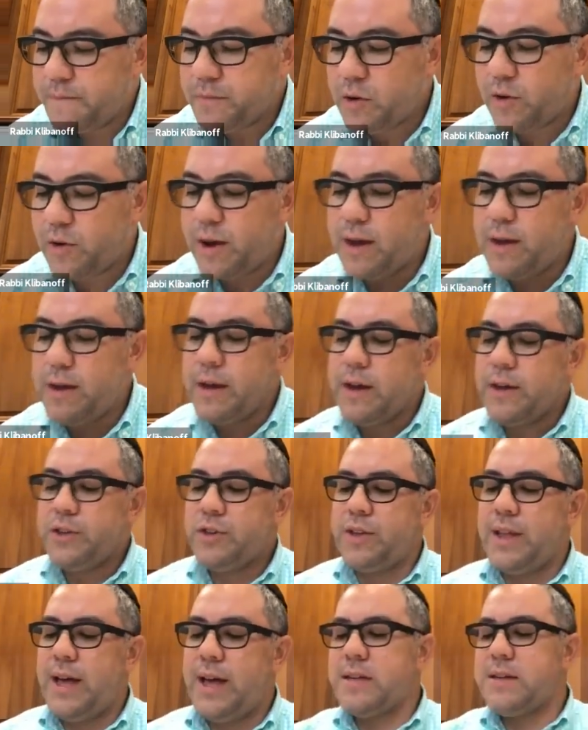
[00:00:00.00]
Okay,
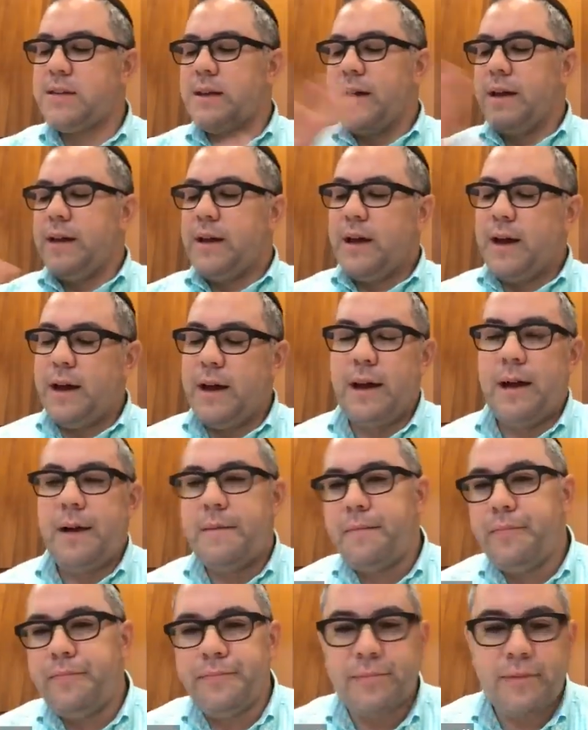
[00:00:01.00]
so that's
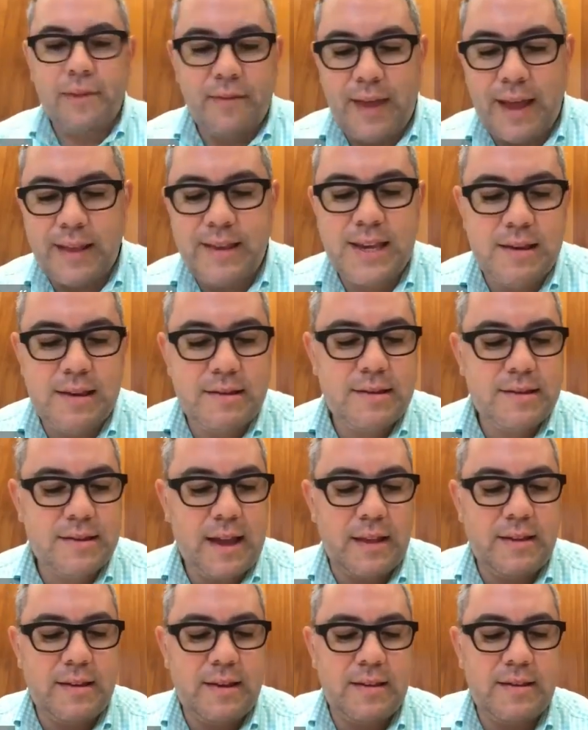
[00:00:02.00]
his
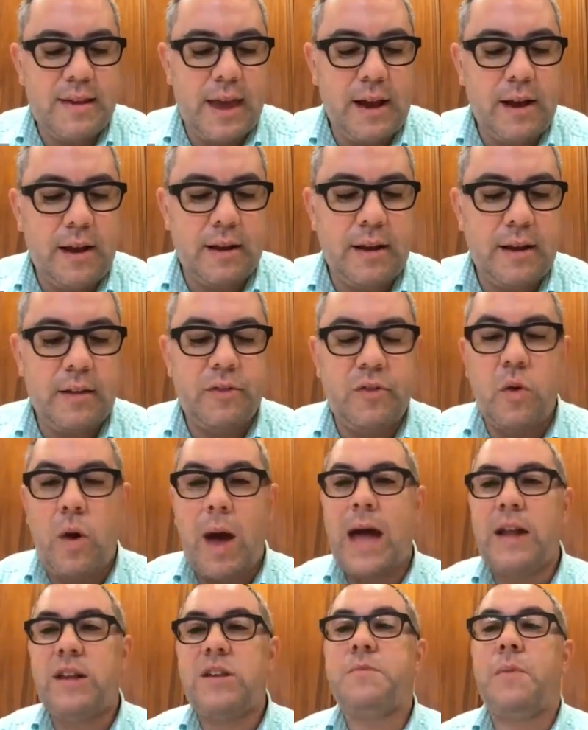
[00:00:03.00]
take on it. So
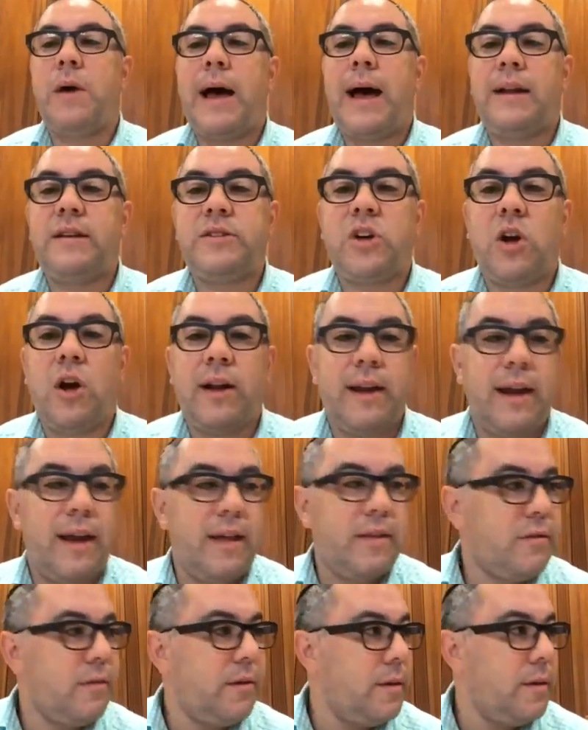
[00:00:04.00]
how does God
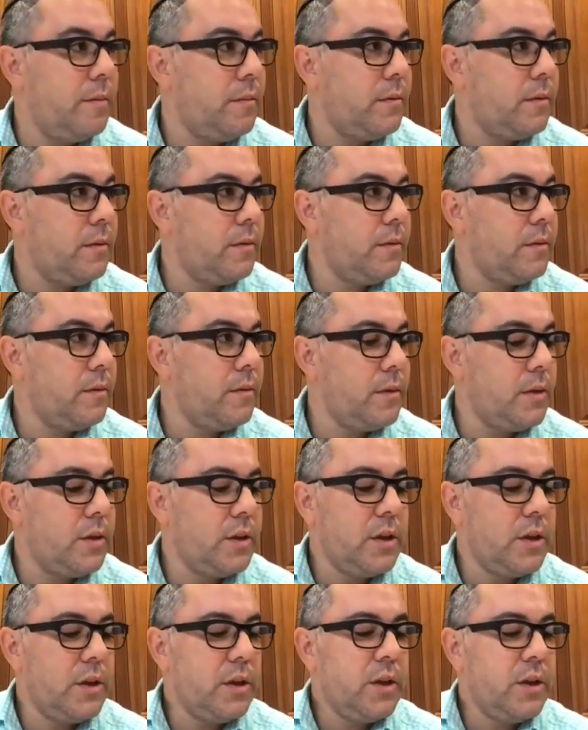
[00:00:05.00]
answer him?
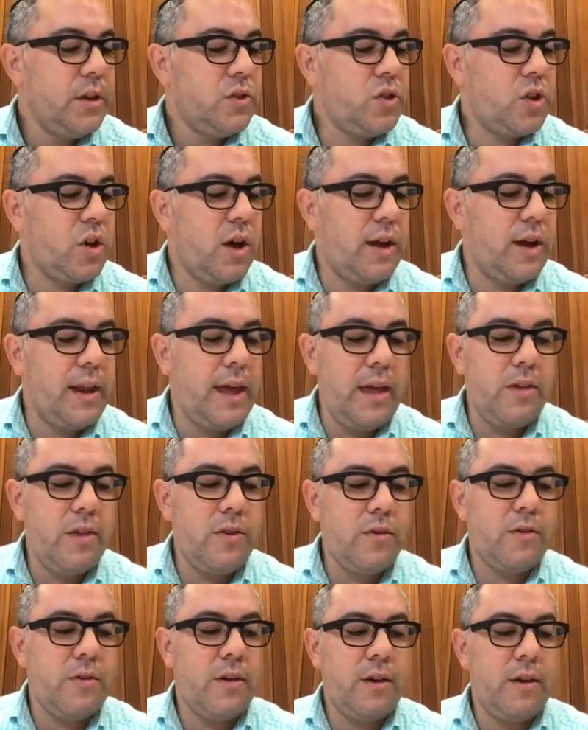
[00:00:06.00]
So God
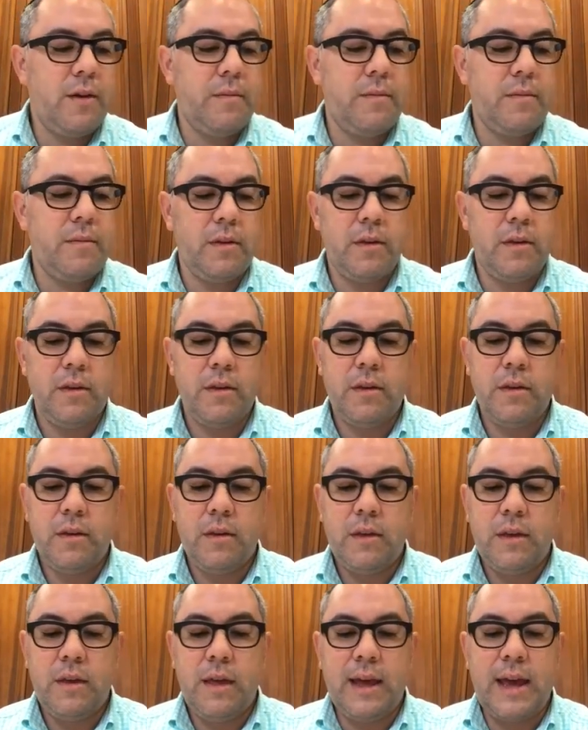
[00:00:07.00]
answers him
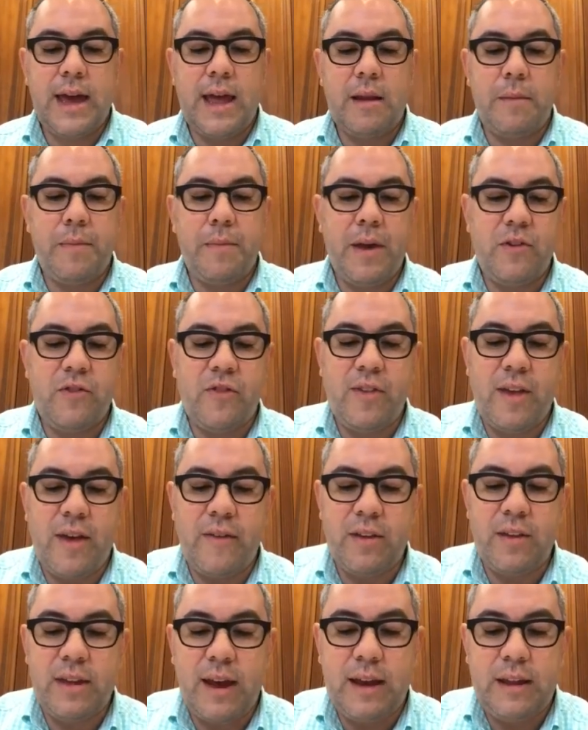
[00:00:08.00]
again on page
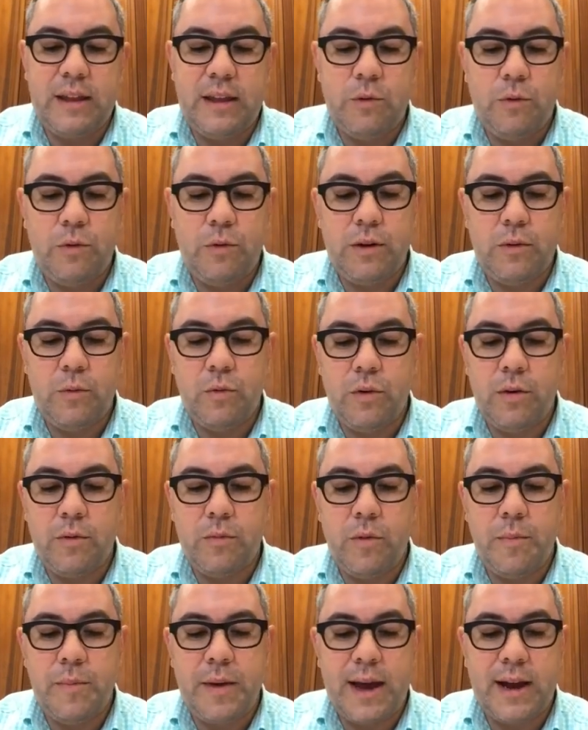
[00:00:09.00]
790.
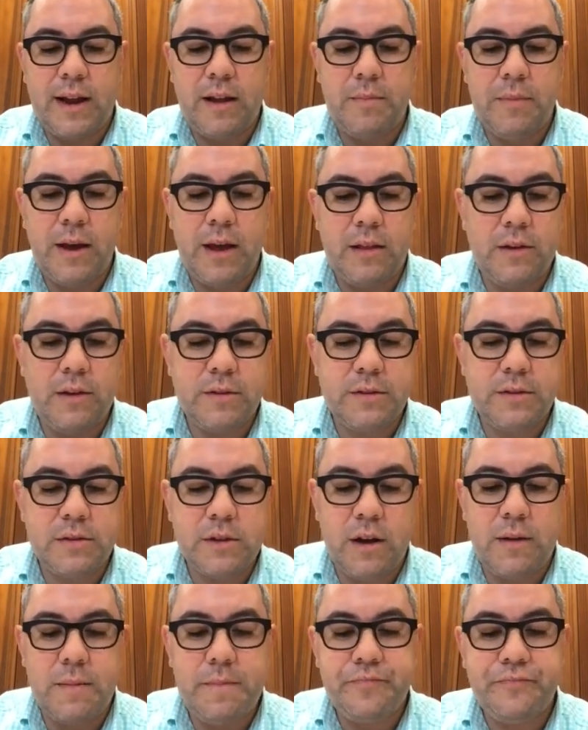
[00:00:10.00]
We're back in
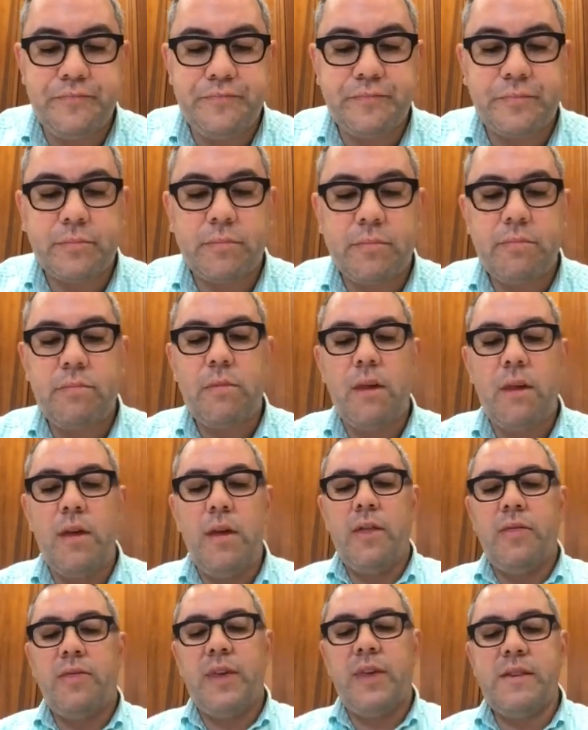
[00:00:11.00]
Baaloscha.
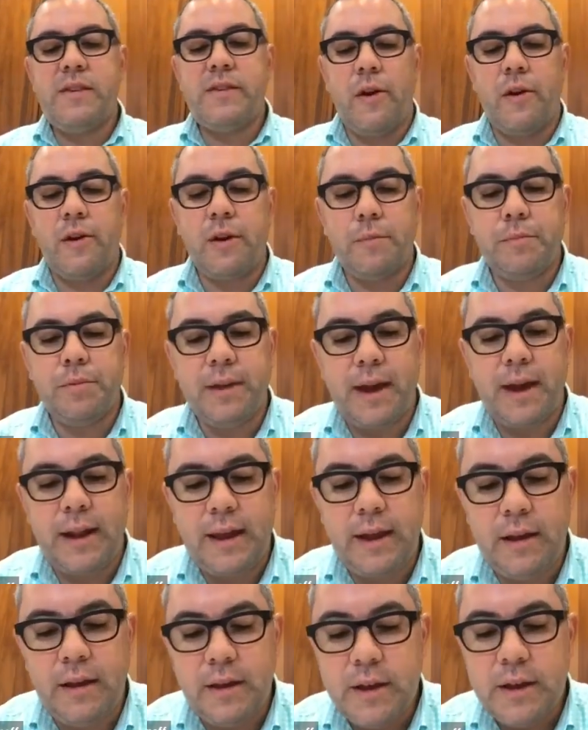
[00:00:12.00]
They start
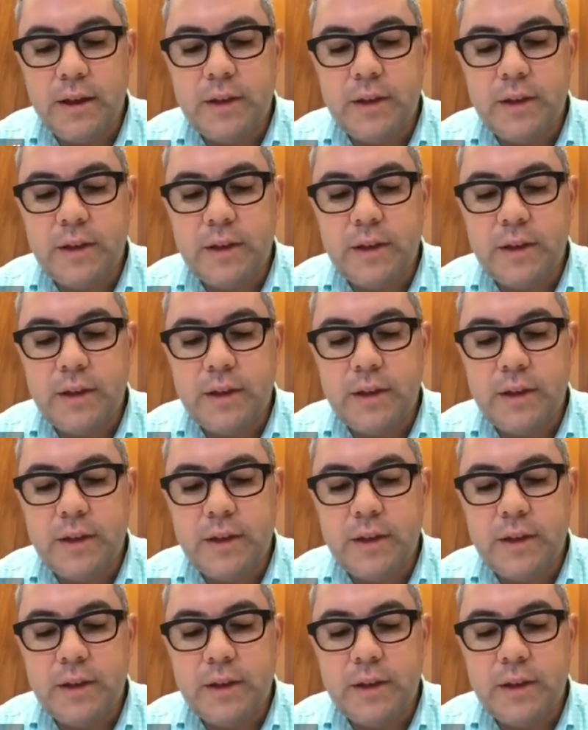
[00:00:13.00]
complaining.